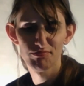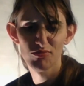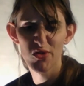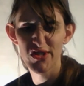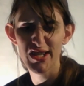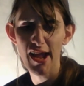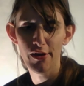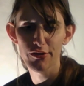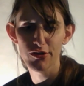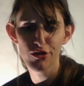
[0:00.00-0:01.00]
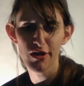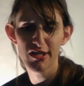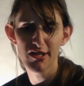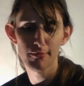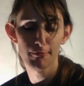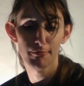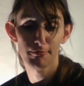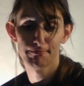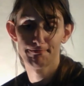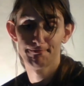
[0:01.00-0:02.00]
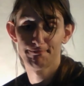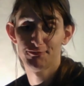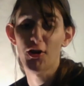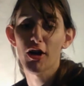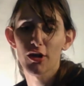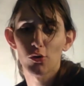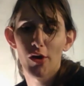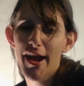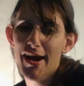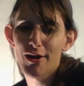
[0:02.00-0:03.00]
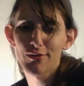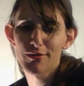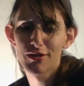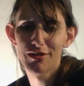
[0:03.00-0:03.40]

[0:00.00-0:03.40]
stay on the streets and fucking around.